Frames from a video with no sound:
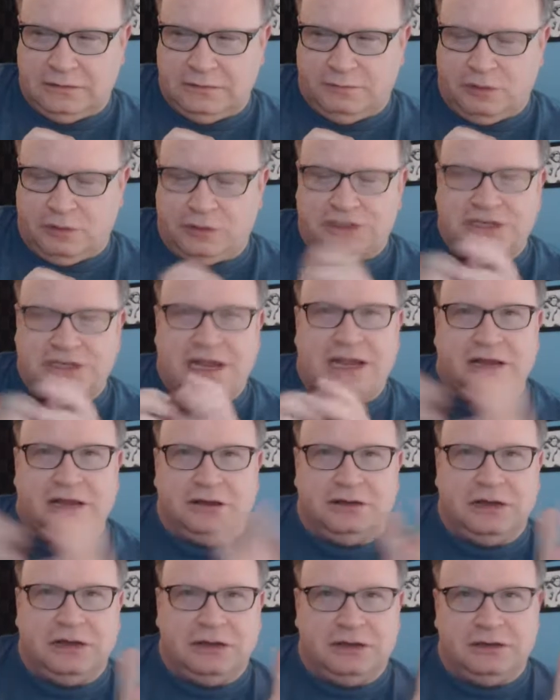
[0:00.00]
person that
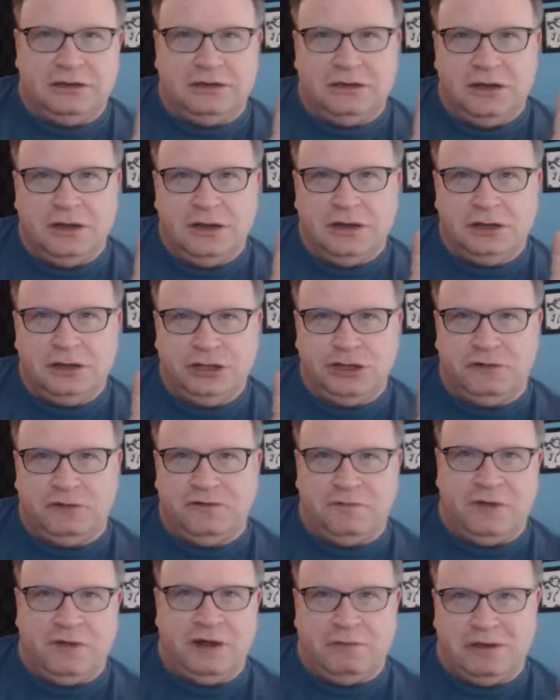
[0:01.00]
can show
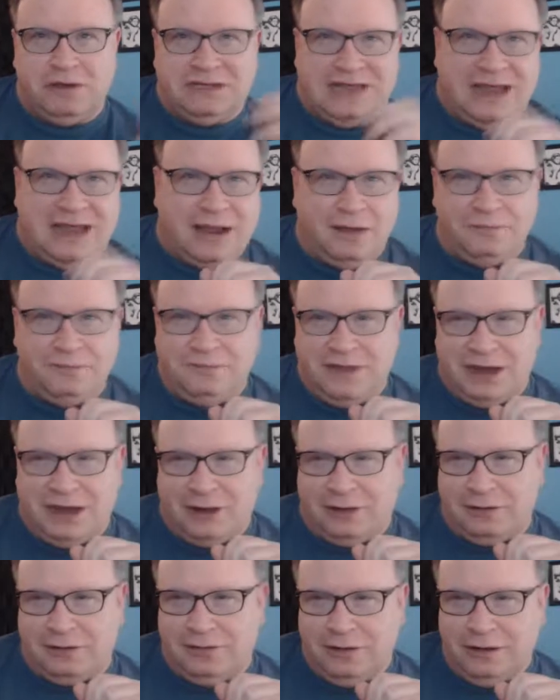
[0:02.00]
everybody what's out
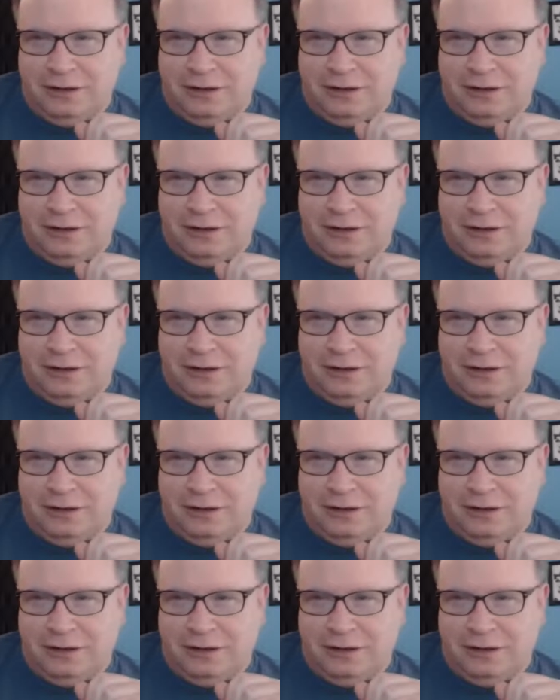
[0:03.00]
there,